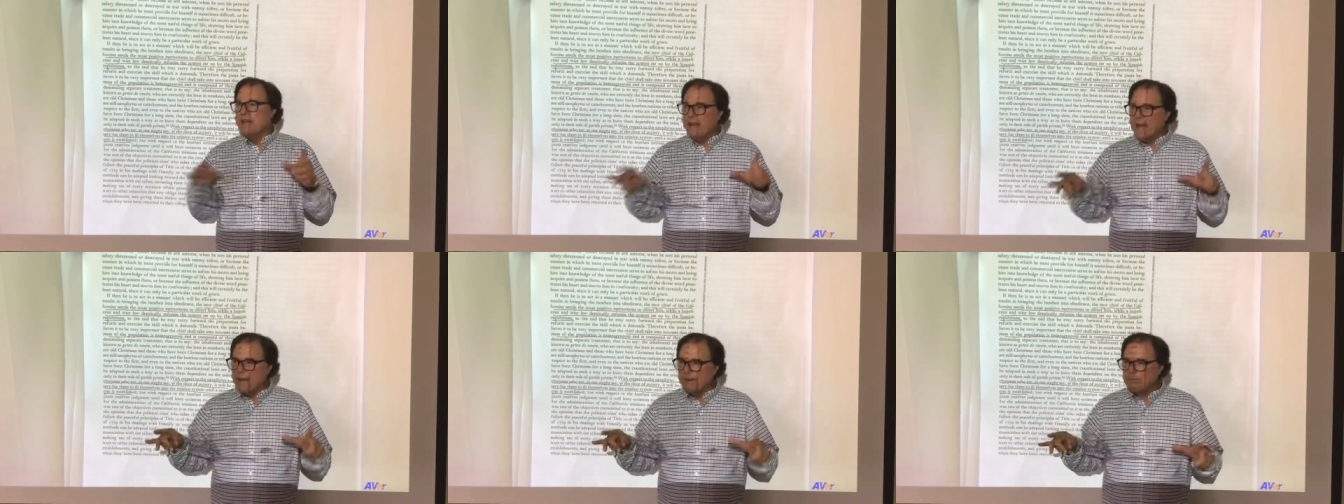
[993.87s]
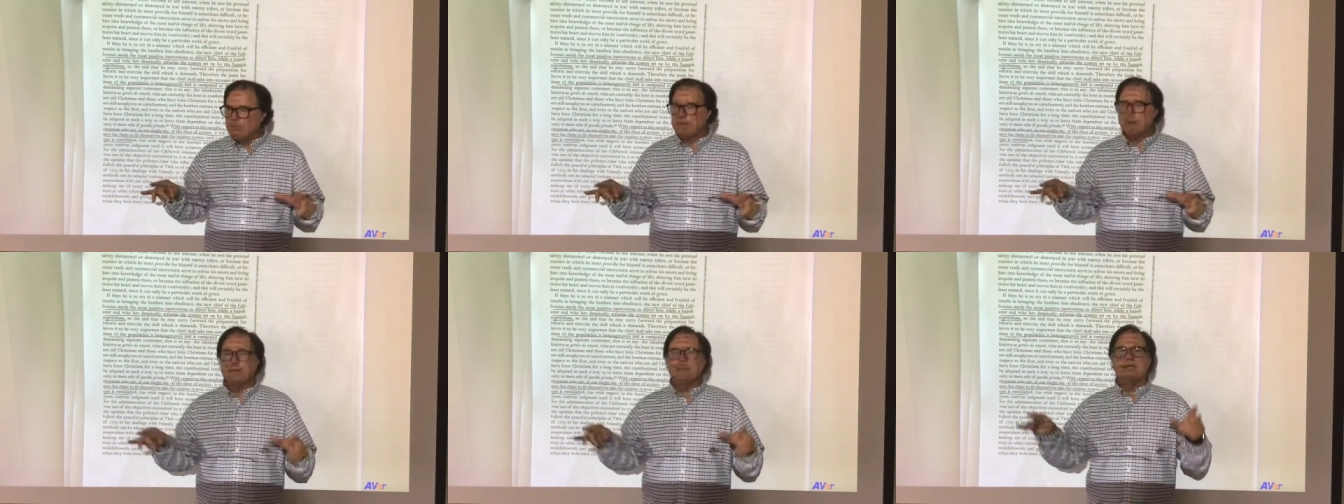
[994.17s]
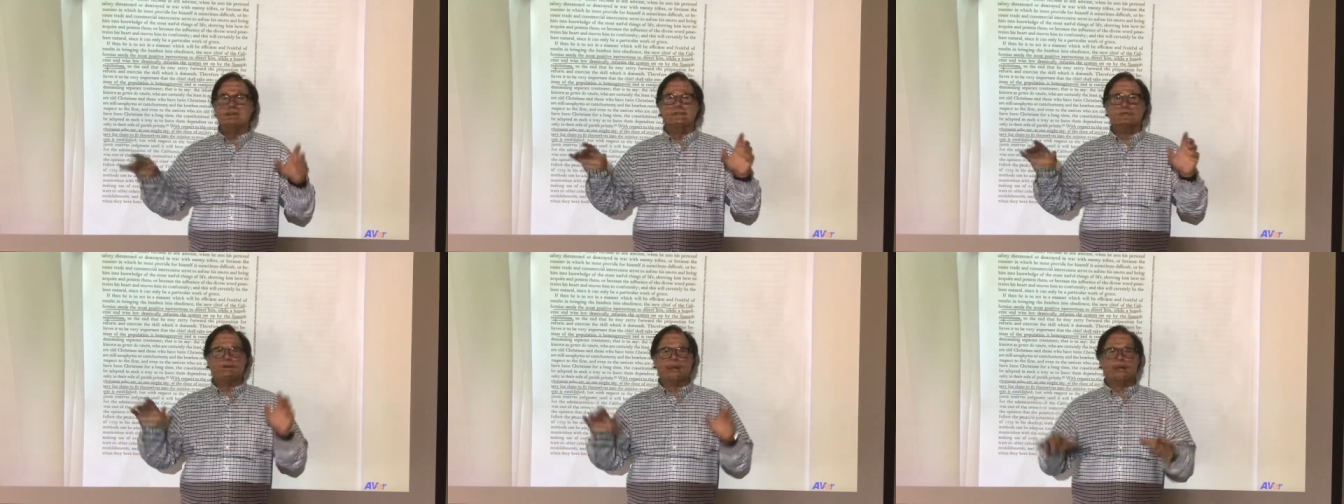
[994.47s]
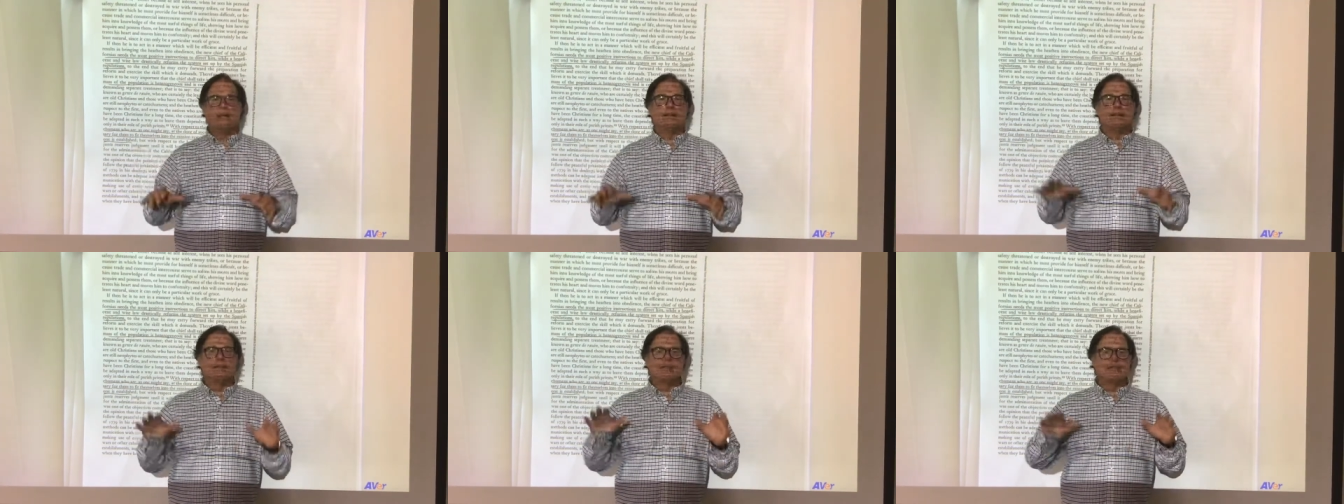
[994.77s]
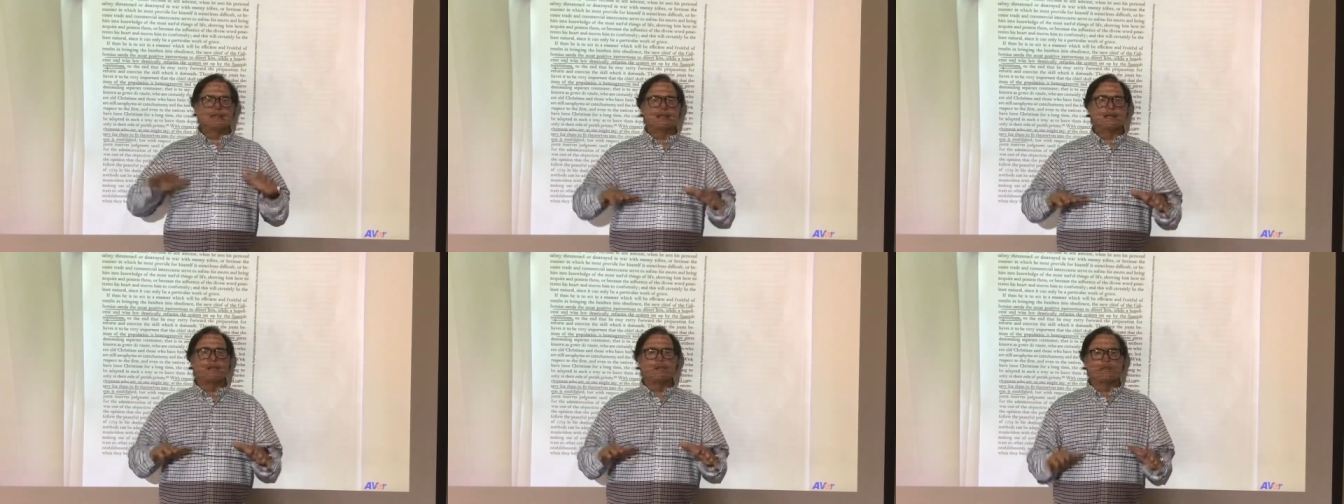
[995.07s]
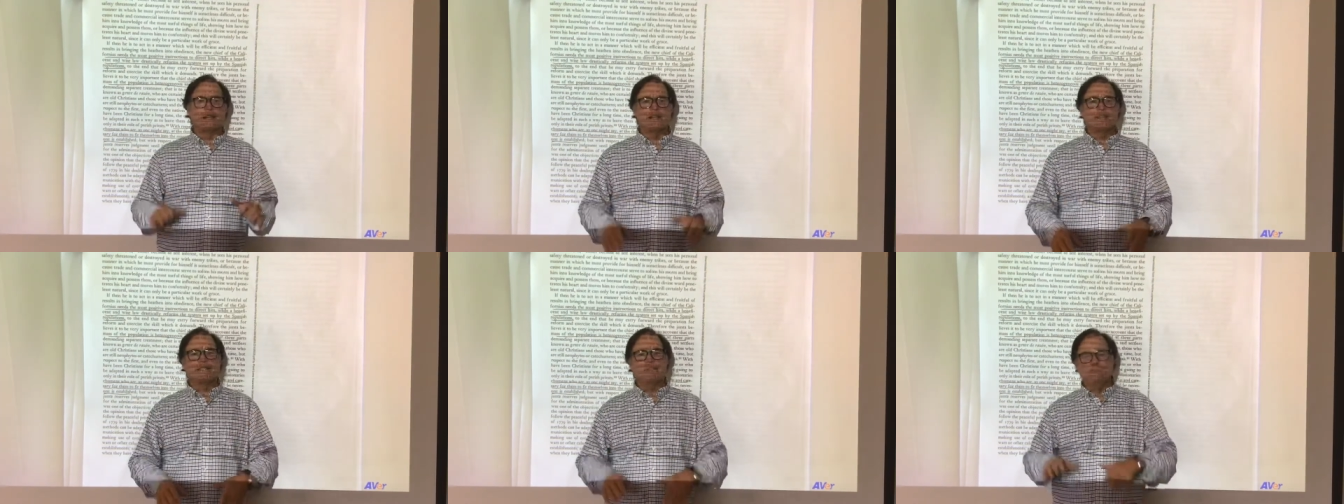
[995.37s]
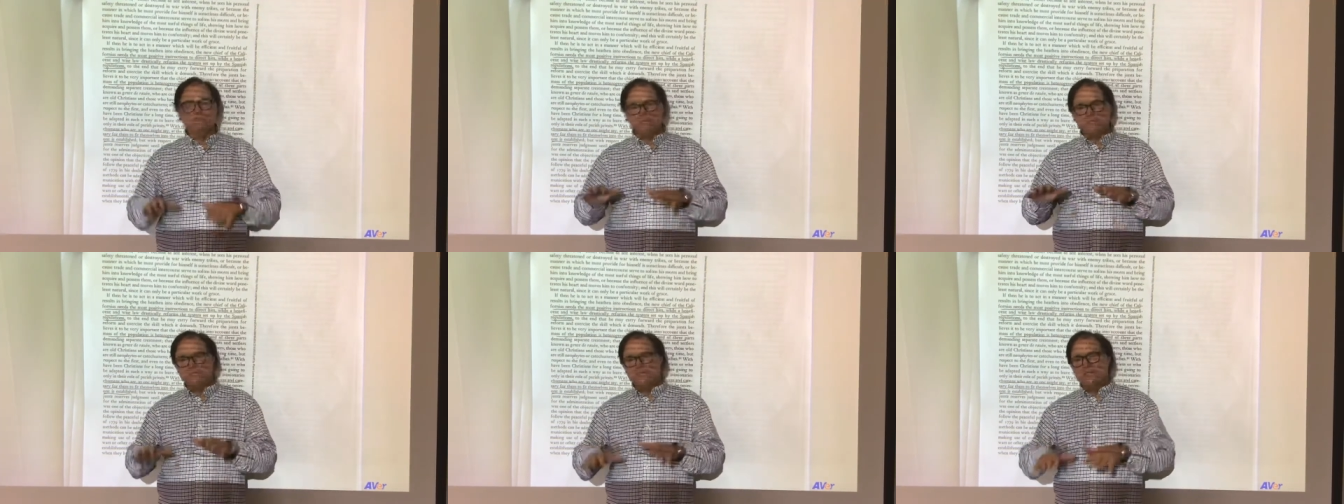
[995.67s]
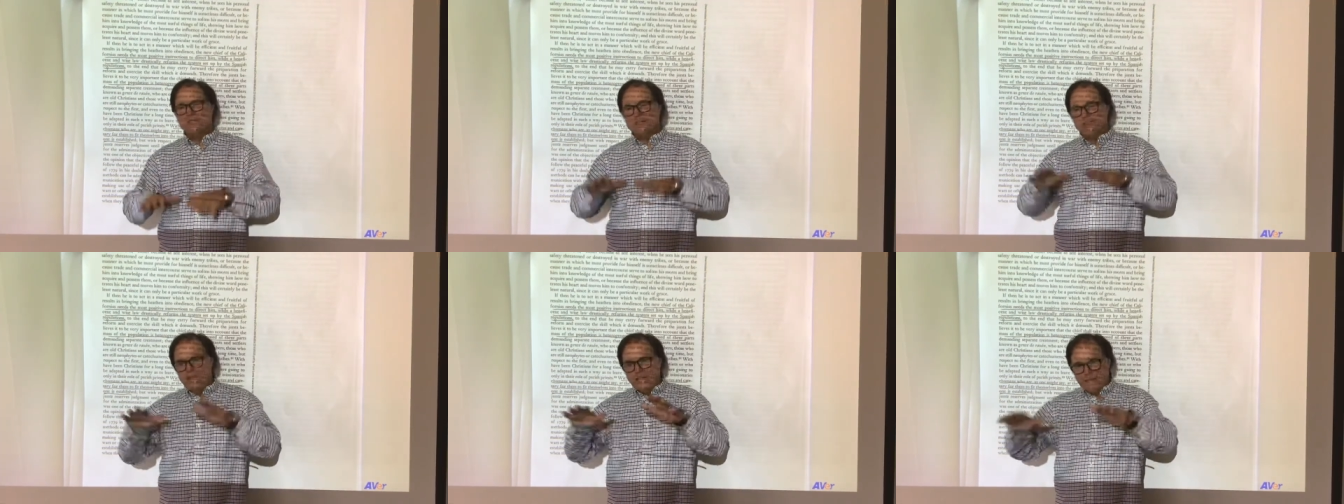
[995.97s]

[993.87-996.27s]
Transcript: Everybody is ready to secularize the missions